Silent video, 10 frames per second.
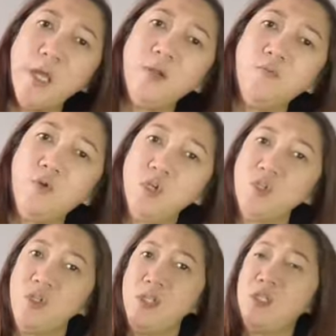height of course
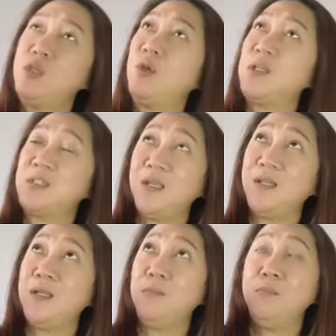you need to extend
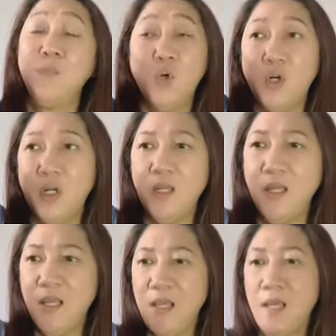it more
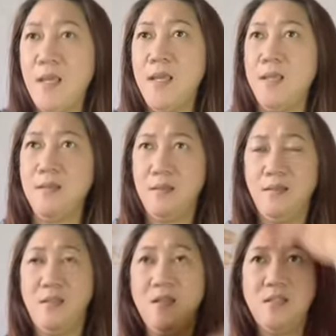and
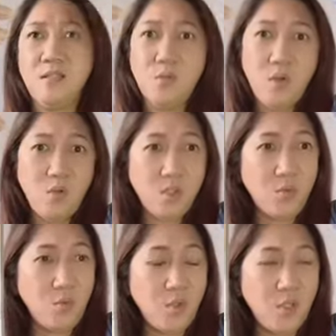this is where you
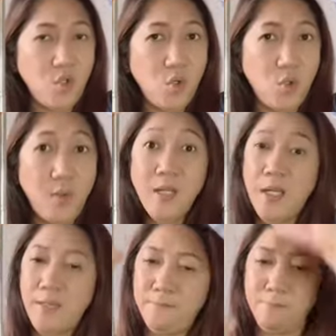screw in your ring
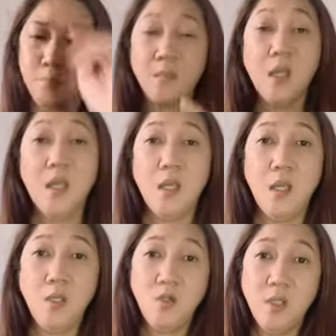light
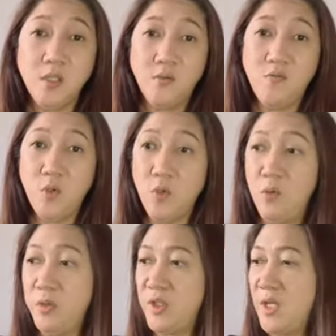and you get your phone
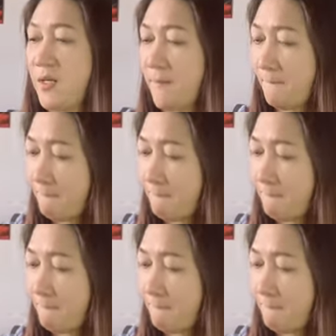holder here